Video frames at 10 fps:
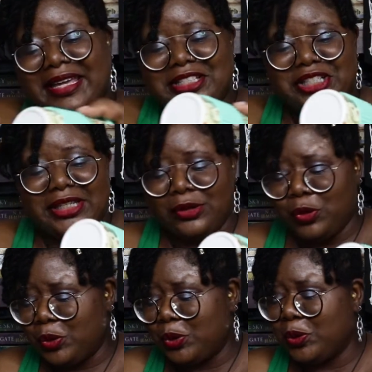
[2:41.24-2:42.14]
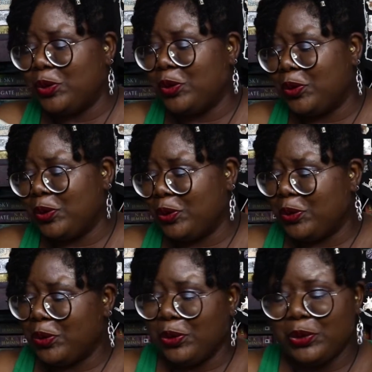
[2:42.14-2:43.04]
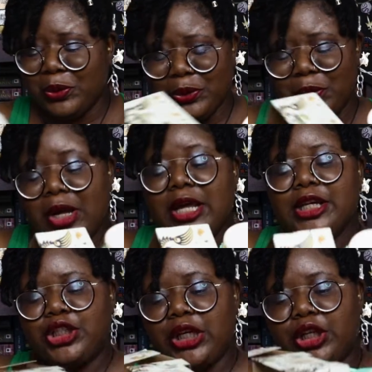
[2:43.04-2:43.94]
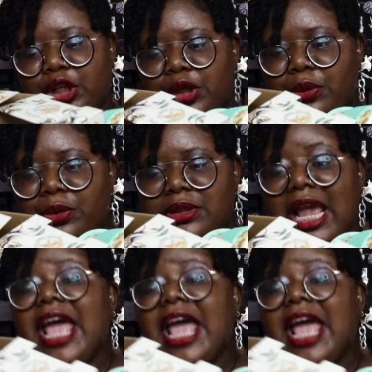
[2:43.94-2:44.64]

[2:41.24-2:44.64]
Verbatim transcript: kitchen. Ooh, ooh, ooh, ooh, ooh, She cute.